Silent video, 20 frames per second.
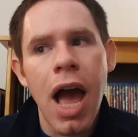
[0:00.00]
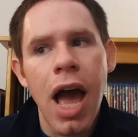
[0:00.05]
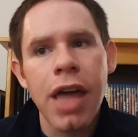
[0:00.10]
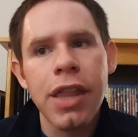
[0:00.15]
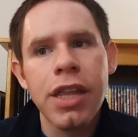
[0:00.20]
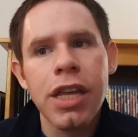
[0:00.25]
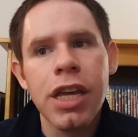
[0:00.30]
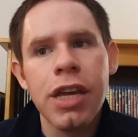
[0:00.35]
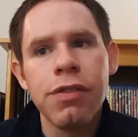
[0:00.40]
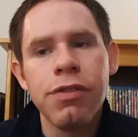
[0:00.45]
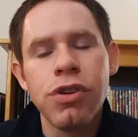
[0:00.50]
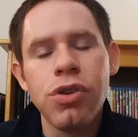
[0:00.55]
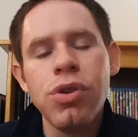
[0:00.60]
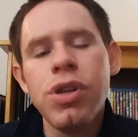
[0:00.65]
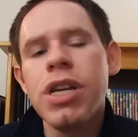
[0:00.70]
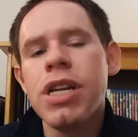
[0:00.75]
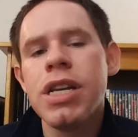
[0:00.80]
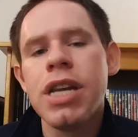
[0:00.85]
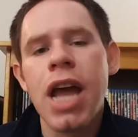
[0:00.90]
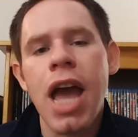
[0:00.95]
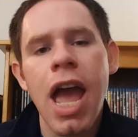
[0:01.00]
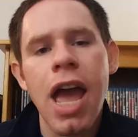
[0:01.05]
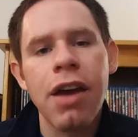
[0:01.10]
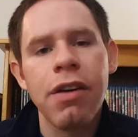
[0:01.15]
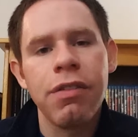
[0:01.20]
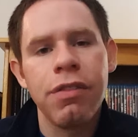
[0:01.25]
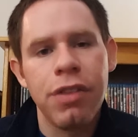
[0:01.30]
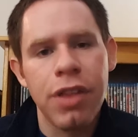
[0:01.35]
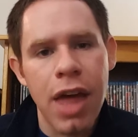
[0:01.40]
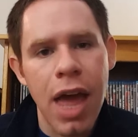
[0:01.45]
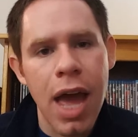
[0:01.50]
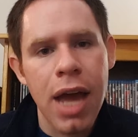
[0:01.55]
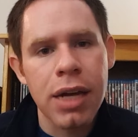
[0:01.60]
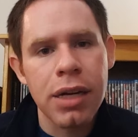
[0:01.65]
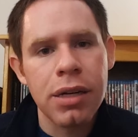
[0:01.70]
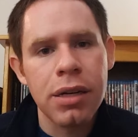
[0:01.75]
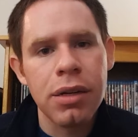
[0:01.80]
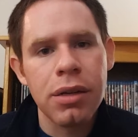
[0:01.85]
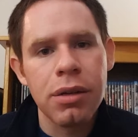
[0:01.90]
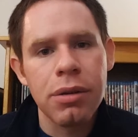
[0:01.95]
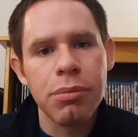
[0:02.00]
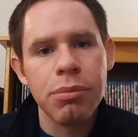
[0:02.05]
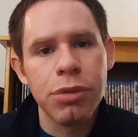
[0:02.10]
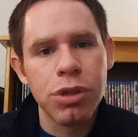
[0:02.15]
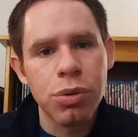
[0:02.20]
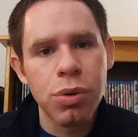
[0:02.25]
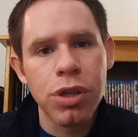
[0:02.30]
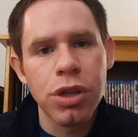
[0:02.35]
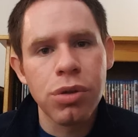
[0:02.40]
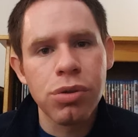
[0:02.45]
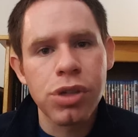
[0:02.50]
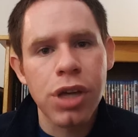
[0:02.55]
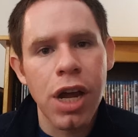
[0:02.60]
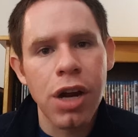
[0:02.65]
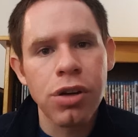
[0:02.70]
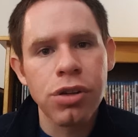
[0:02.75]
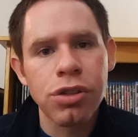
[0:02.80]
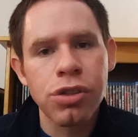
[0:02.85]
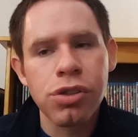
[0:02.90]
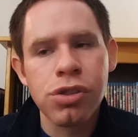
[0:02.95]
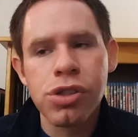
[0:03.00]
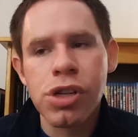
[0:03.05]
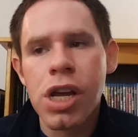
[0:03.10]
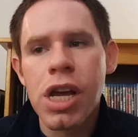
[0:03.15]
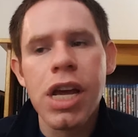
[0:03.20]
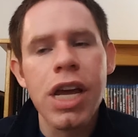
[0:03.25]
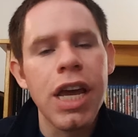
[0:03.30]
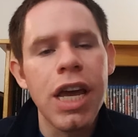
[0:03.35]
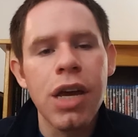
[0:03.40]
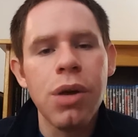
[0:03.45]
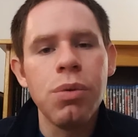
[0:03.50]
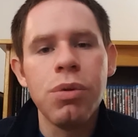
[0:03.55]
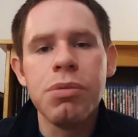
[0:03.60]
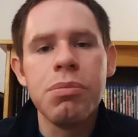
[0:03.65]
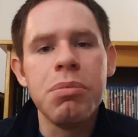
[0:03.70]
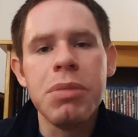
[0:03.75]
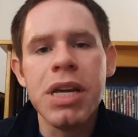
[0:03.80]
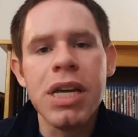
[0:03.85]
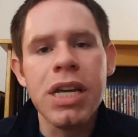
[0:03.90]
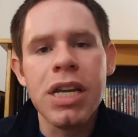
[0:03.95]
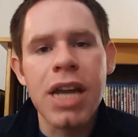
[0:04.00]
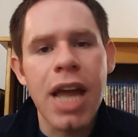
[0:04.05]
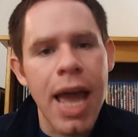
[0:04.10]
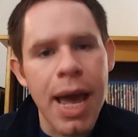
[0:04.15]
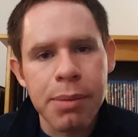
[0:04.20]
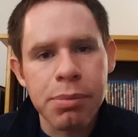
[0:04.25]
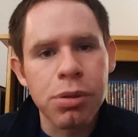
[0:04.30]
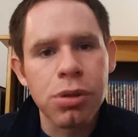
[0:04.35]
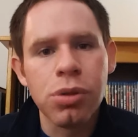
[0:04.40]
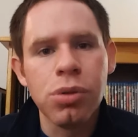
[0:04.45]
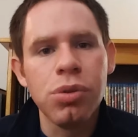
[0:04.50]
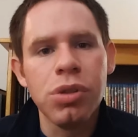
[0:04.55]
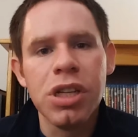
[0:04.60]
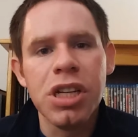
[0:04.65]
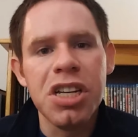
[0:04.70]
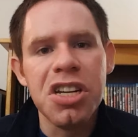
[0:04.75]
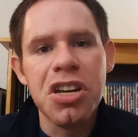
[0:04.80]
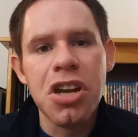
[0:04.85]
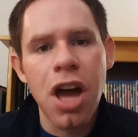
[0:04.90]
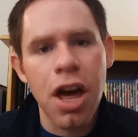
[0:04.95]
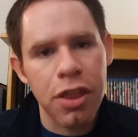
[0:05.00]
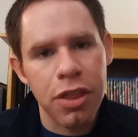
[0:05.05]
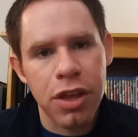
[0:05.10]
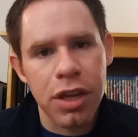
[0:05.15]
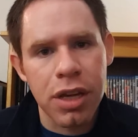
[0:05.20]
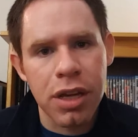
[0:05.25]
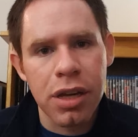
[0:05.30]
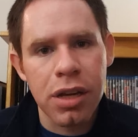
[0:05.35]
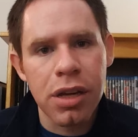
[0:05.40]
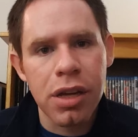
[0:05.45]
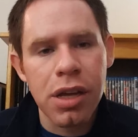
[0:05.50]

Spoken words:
I think if you didn't have that between those characters, it would mean absolutely nothing.